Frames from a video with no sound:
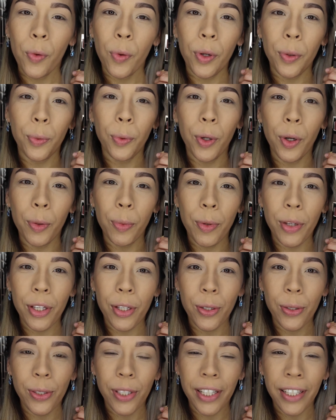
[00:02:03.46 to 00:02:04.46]
we will be
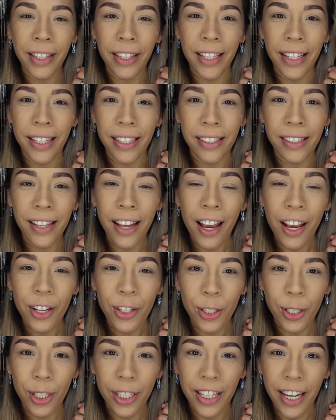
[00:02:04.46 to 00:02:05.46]
using this
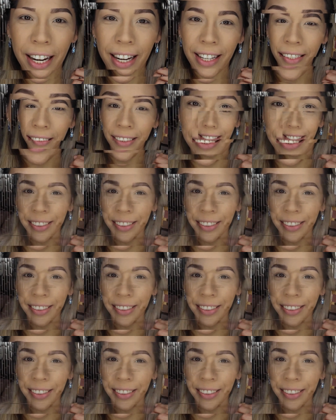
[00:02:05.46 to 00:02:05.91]
today.